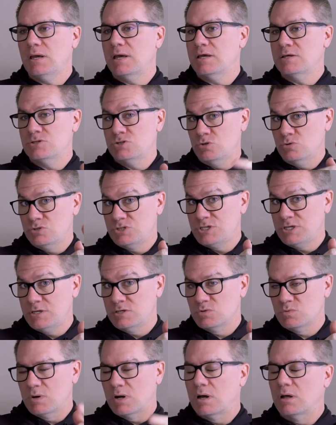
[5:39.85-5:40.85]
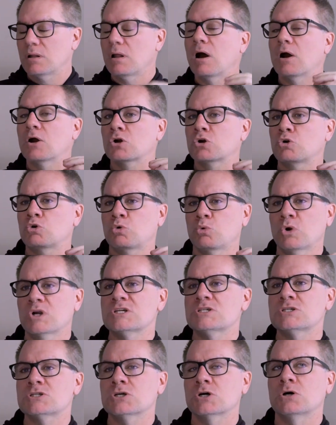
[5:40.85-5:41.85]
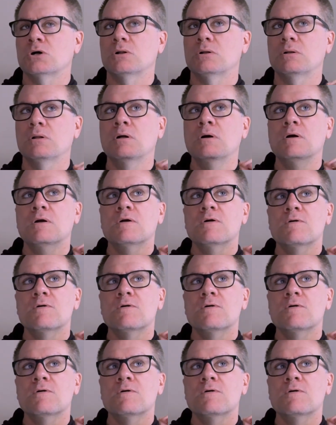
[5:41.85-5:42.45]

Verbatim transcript: as you see as well, are crystal